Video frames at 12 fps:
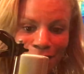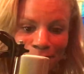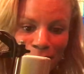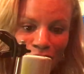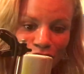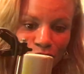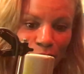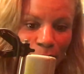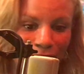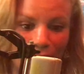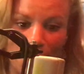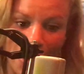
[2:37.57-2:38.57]
most
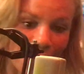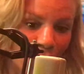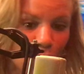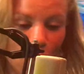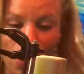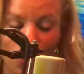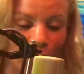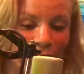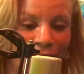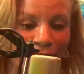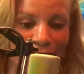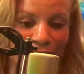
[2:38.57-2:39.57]
women can make it work when
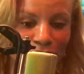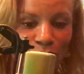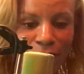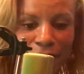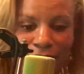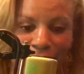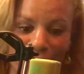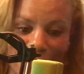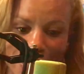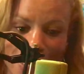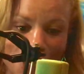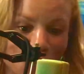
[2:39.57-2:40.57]
he is erect.
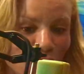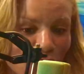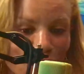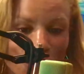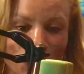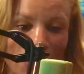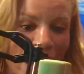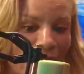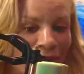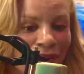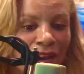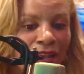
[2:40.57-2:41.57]
Yeah, you heard that.